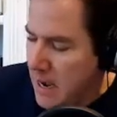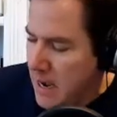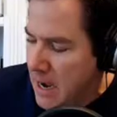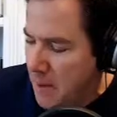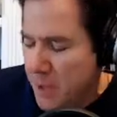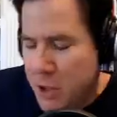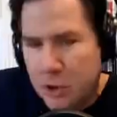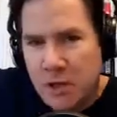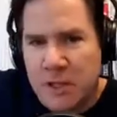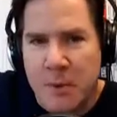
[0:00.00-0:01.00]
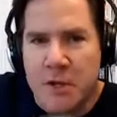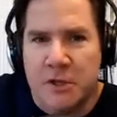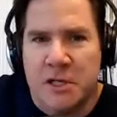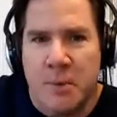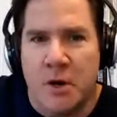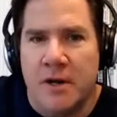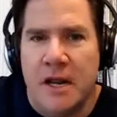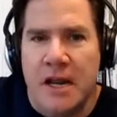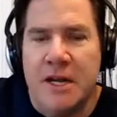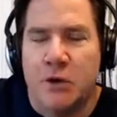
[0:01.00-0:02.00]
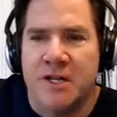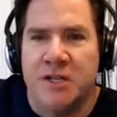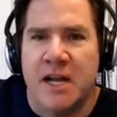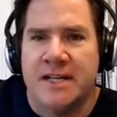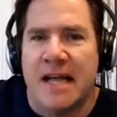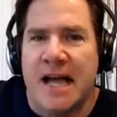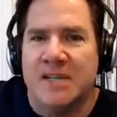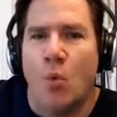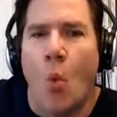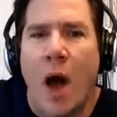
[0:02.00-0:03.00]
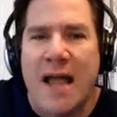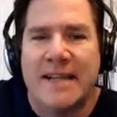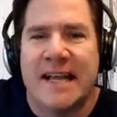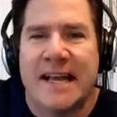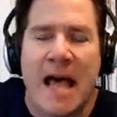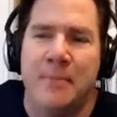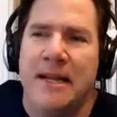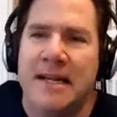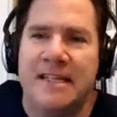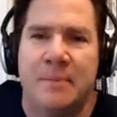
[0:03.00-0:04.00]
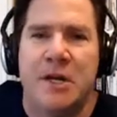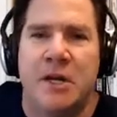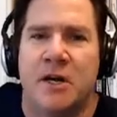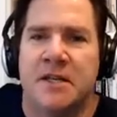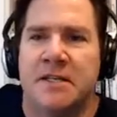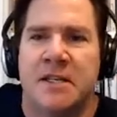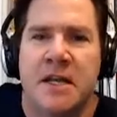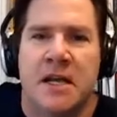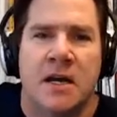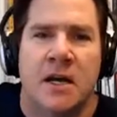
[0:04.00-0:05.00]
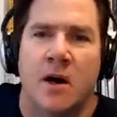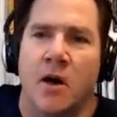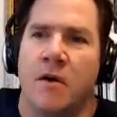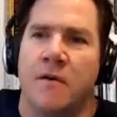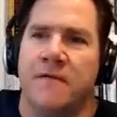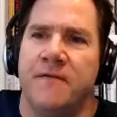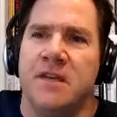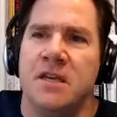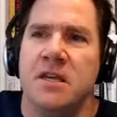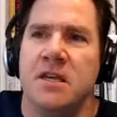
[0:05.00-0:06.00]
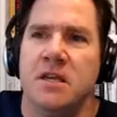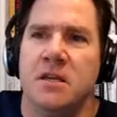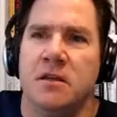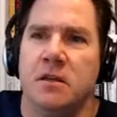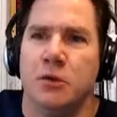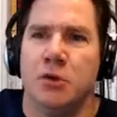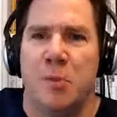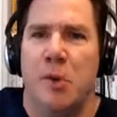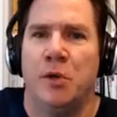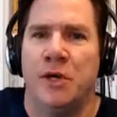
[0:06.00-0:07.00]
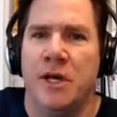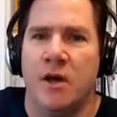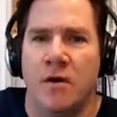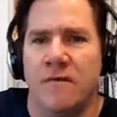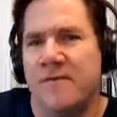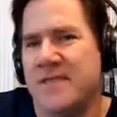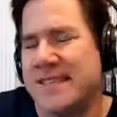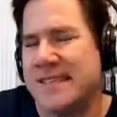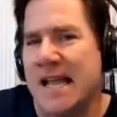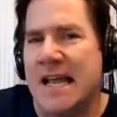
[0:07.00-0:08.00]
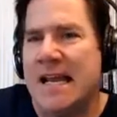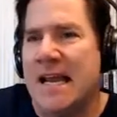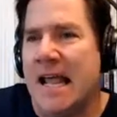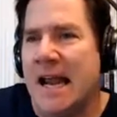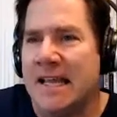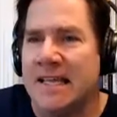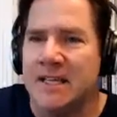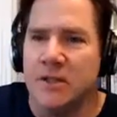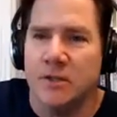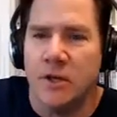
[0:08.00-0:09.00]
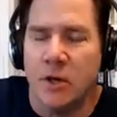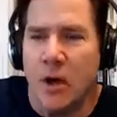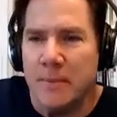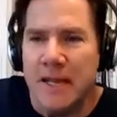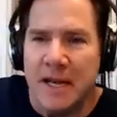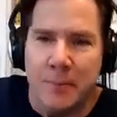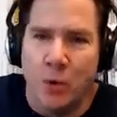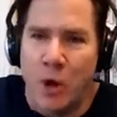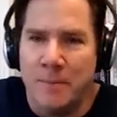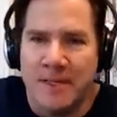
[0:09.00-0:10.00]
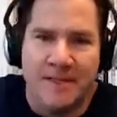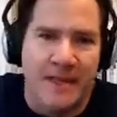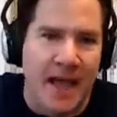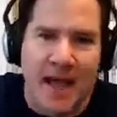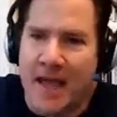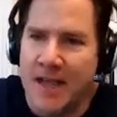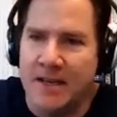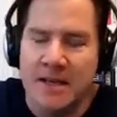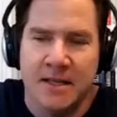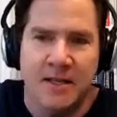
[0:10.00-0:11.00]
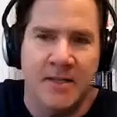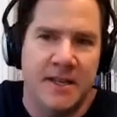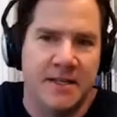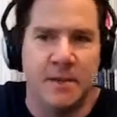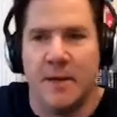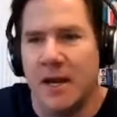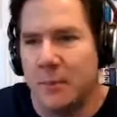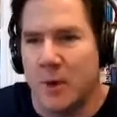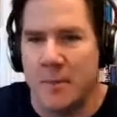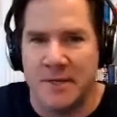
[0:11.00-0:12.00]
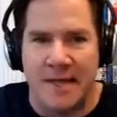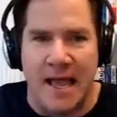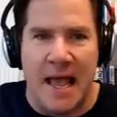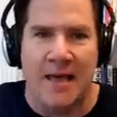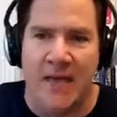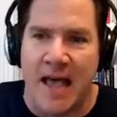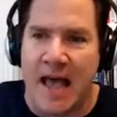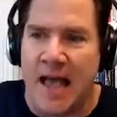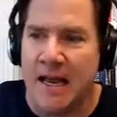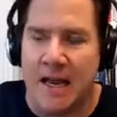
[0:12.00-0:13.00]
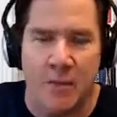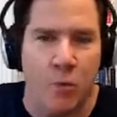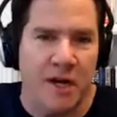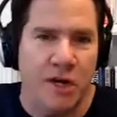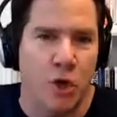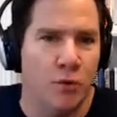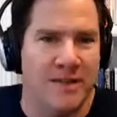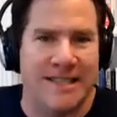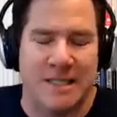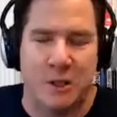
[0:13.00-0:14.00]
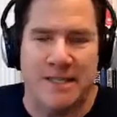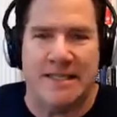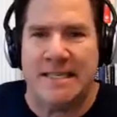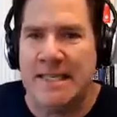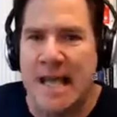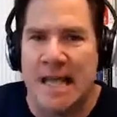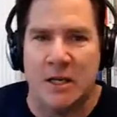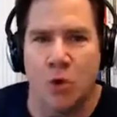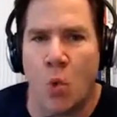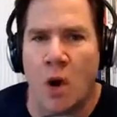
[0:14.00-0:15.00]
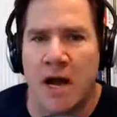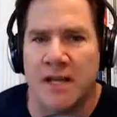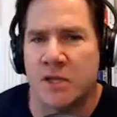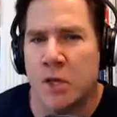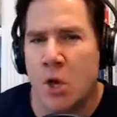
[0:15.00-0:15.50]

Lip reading: But you talked about an increased check size. Why is that happening? Is it because of the usability of the site, and I'm getting prompted to add this, I'm getting prompted to add that, where I don't necessarily see that otherwise?